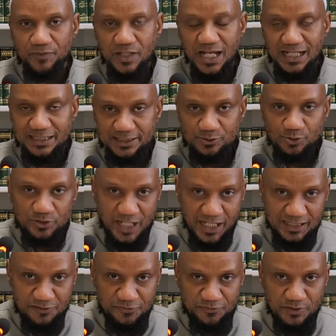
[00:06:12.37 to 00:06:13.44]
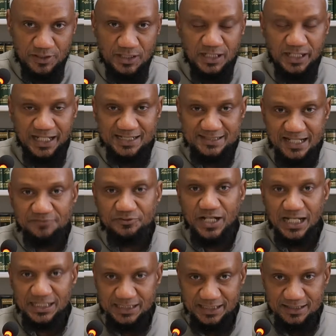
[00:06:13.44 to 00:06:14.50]
Hadith Da'if is every
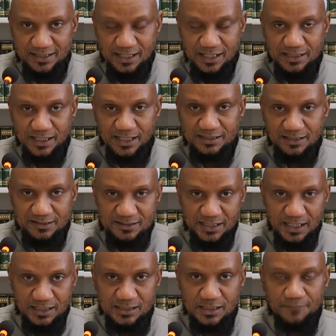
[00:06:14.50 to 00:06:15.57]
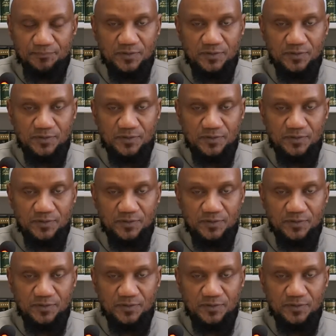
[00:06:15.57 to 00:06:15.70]
hadith that does not